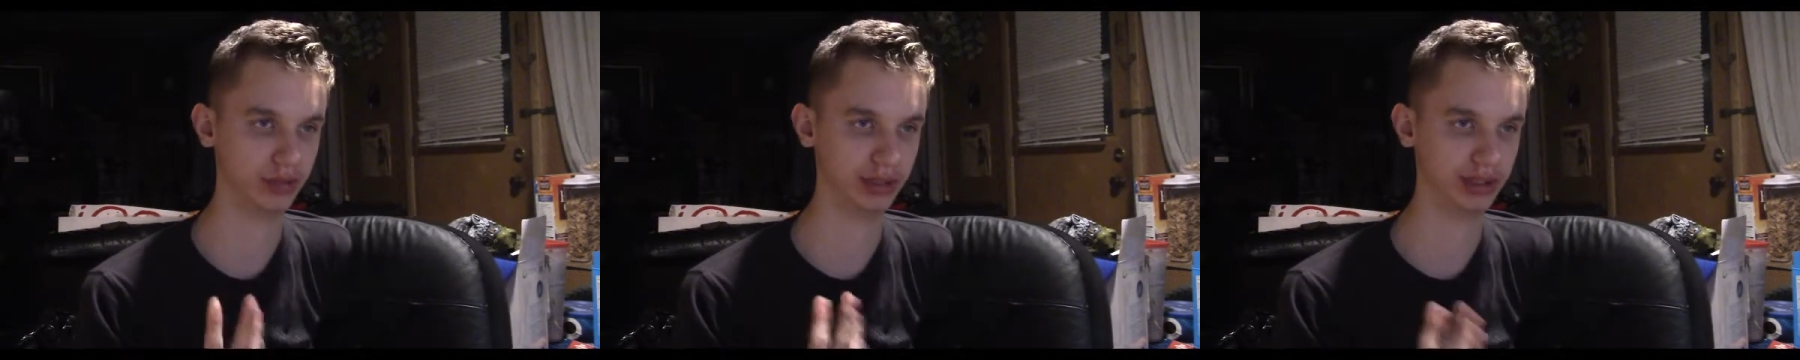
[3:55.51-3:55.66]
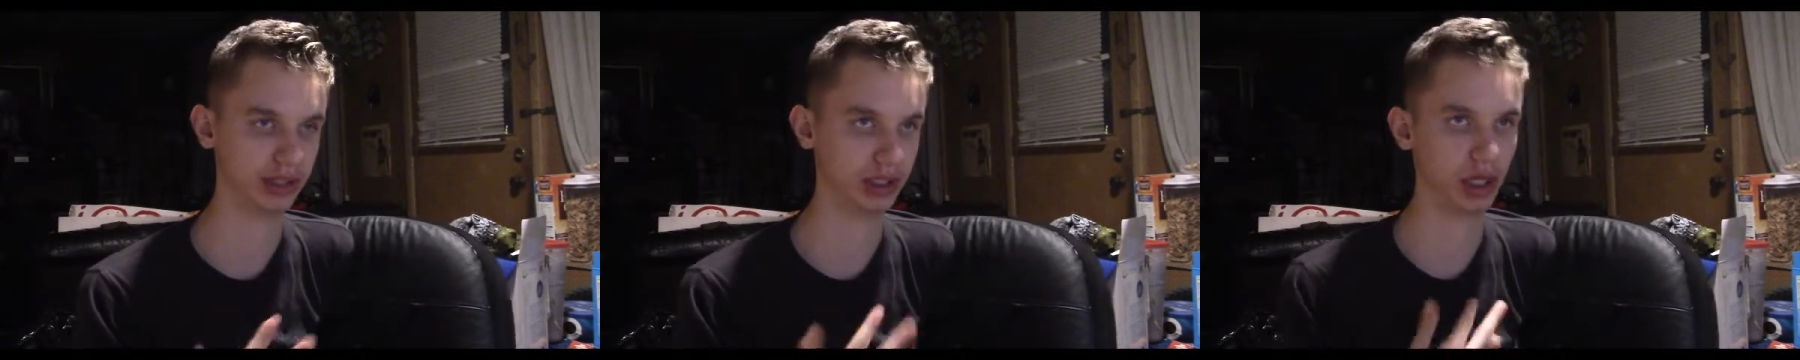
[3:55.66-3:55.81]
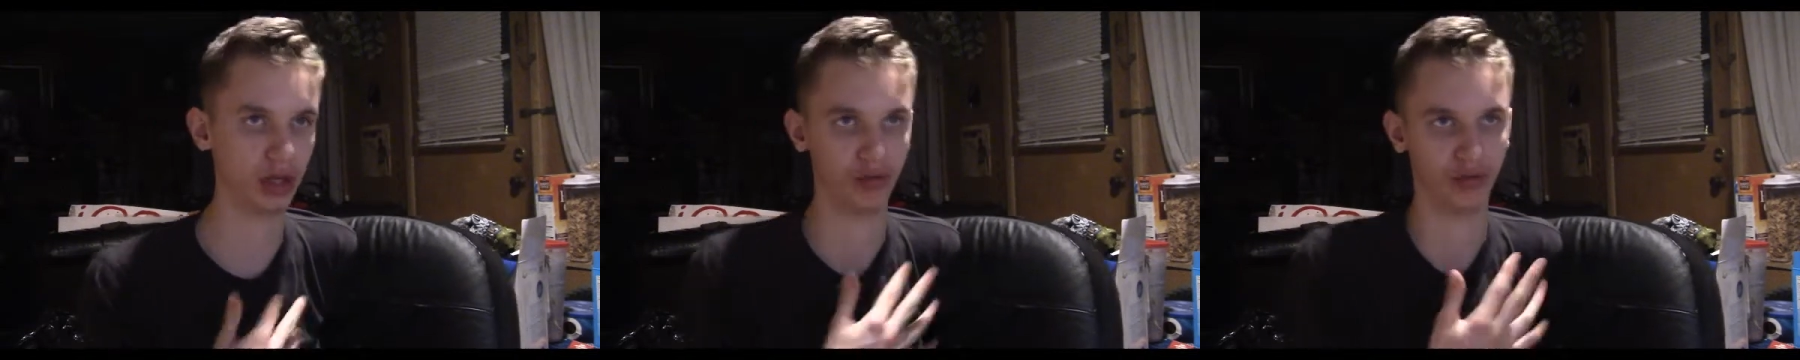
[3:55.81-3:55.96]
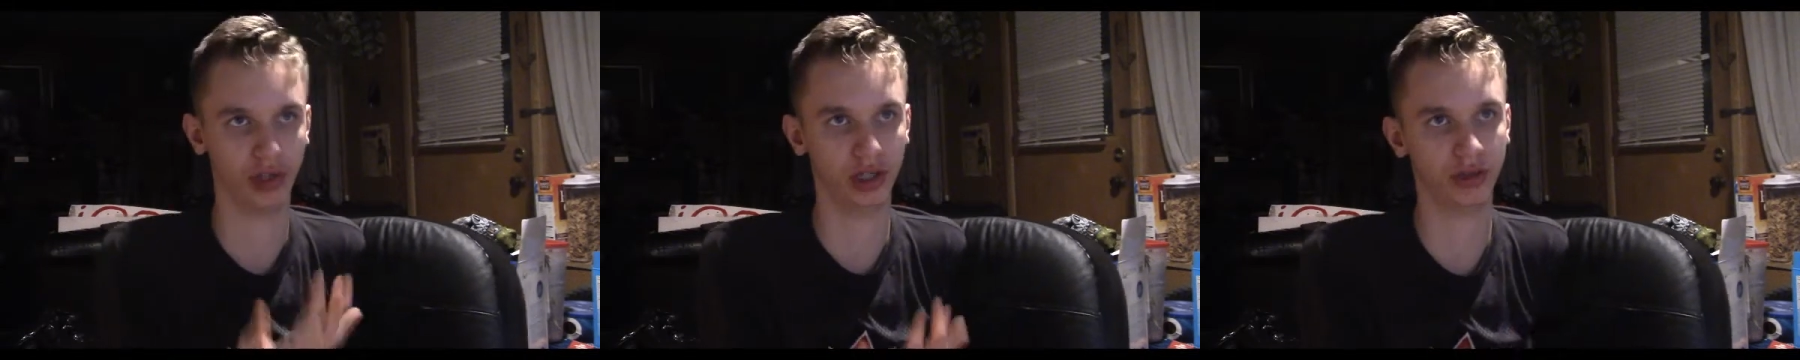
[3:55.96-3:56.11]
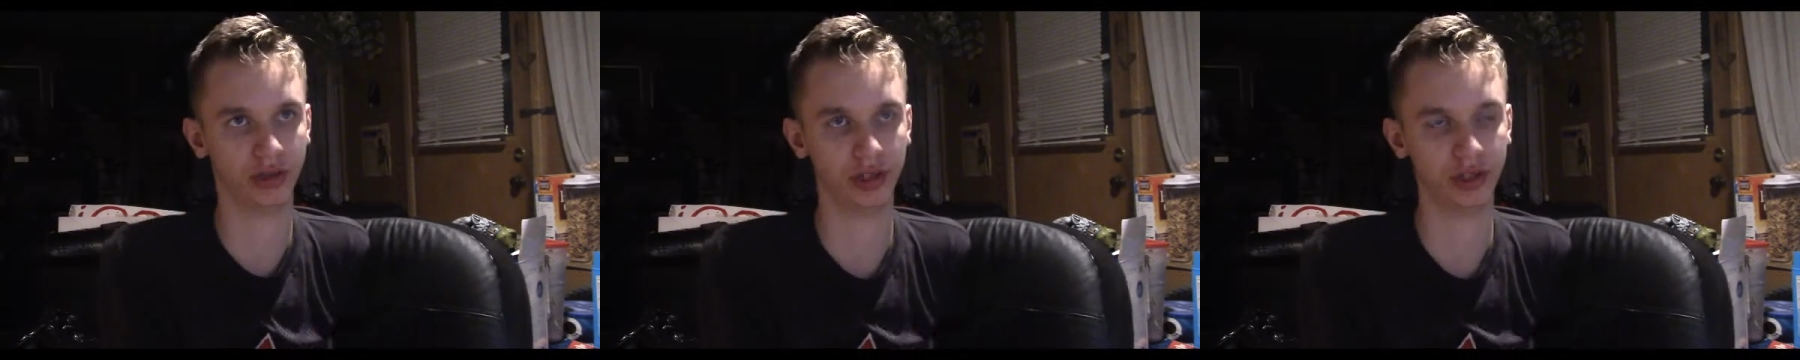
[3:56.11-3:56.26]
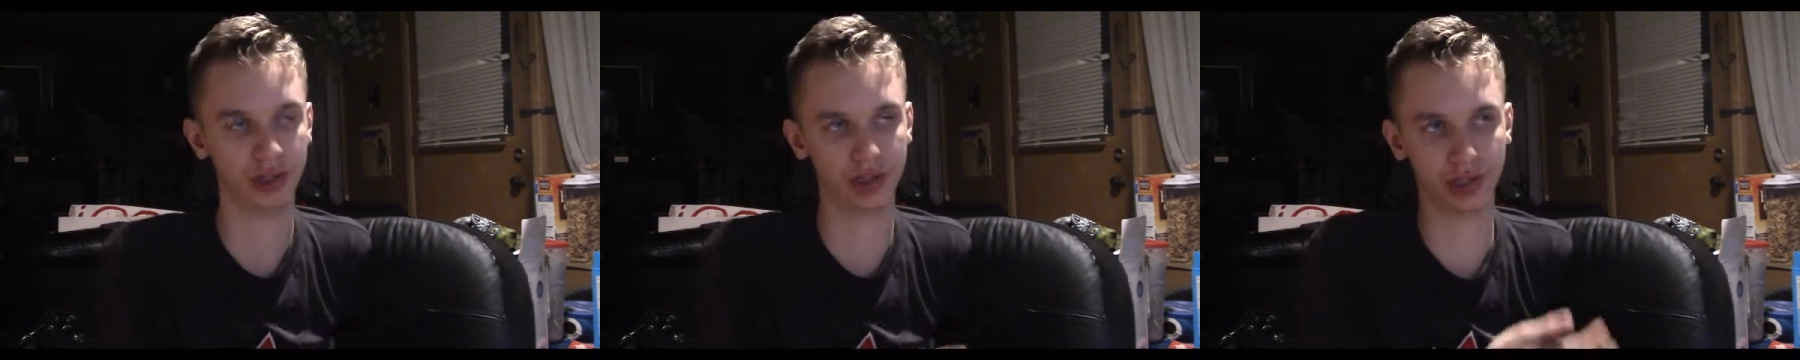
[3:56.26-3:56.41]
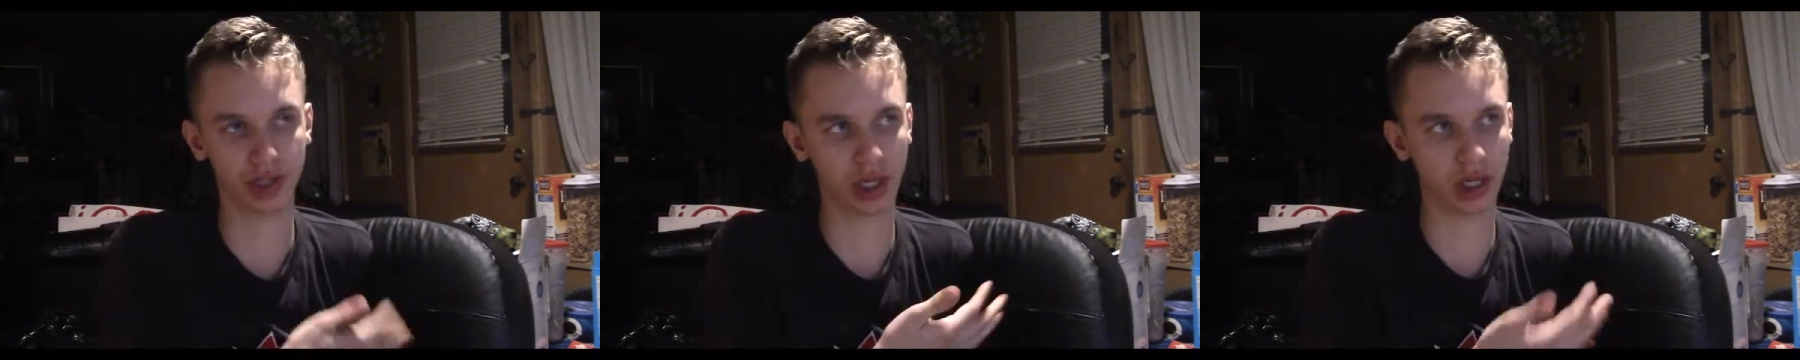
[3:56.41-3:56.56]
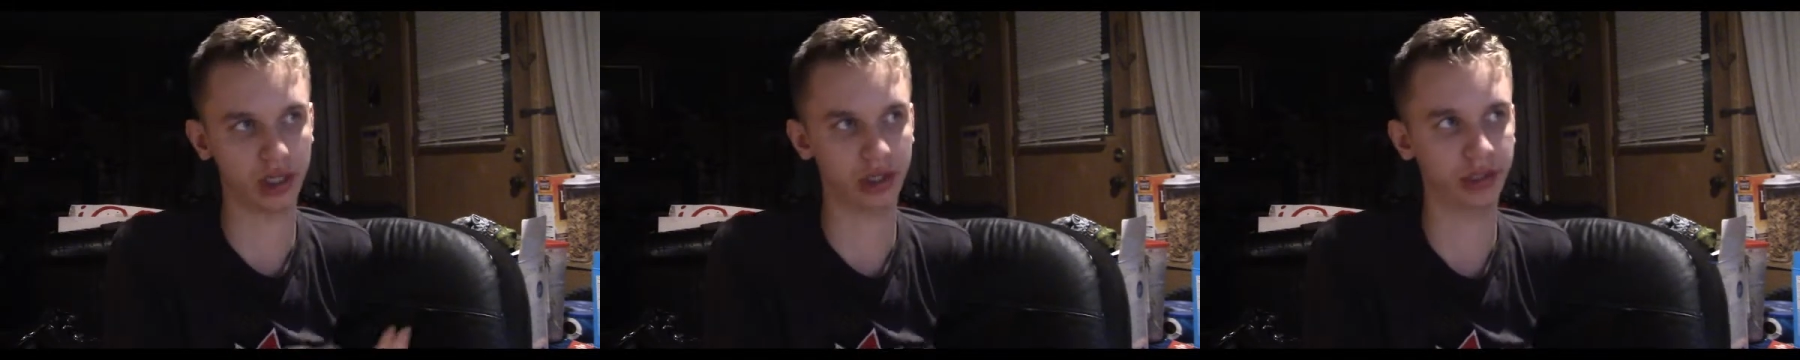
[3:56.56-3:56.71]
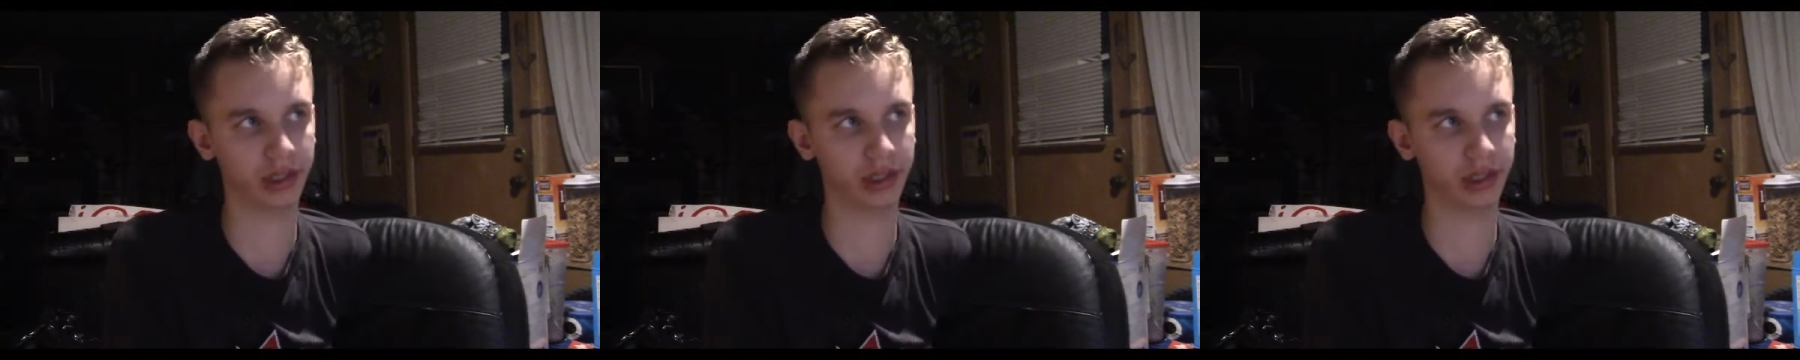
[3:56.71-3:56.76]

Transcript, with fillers: It's not real. You're just kind of,